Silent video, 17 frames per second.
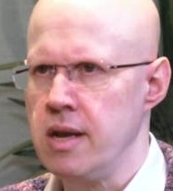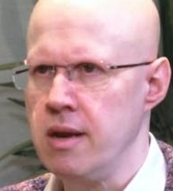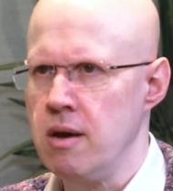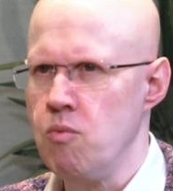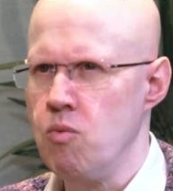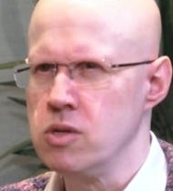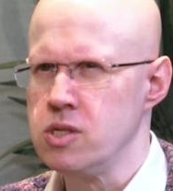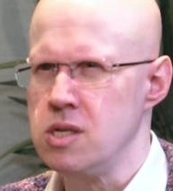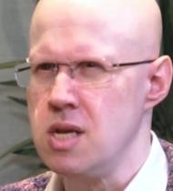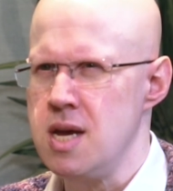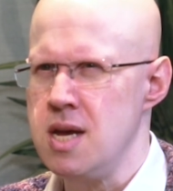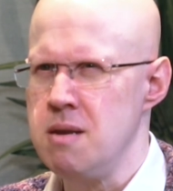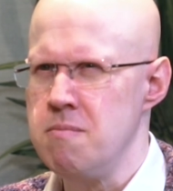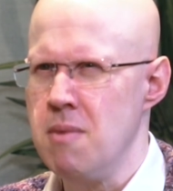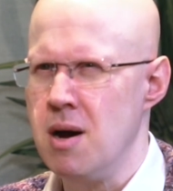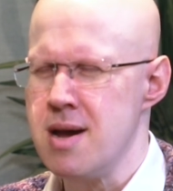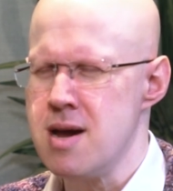and I wasn't
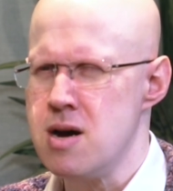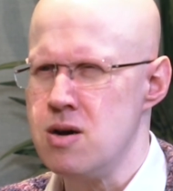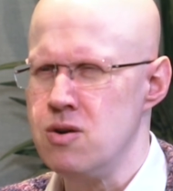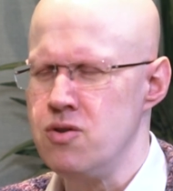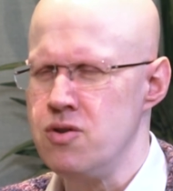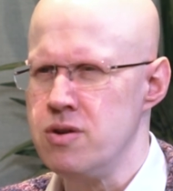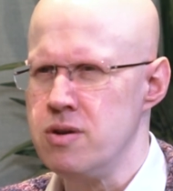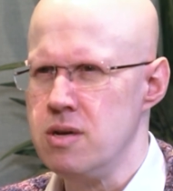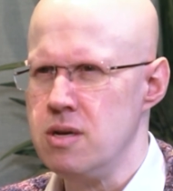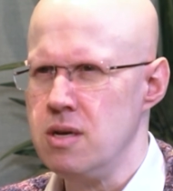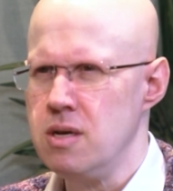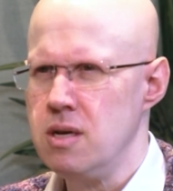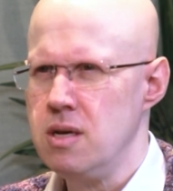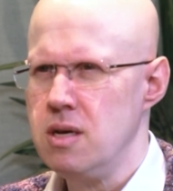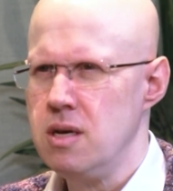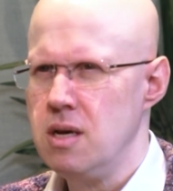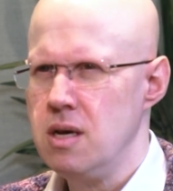in my own
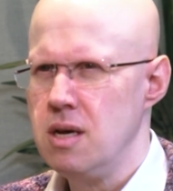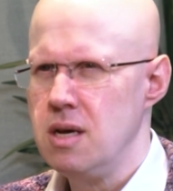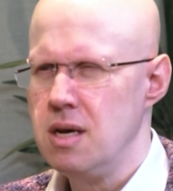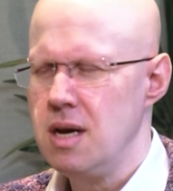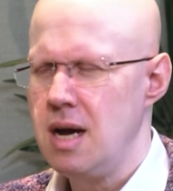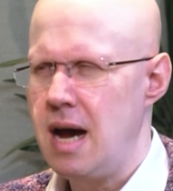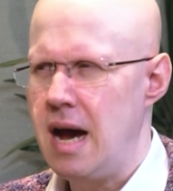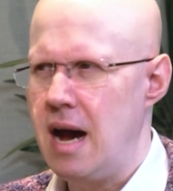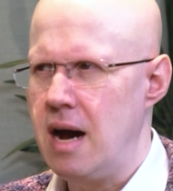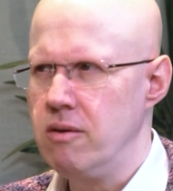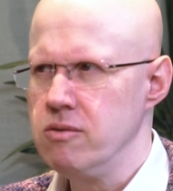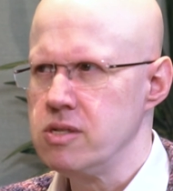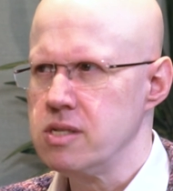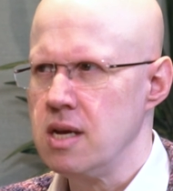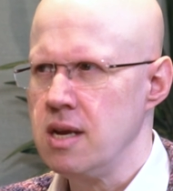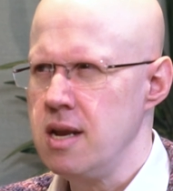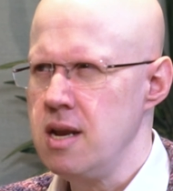
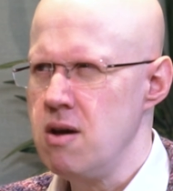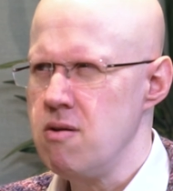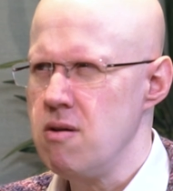house. And I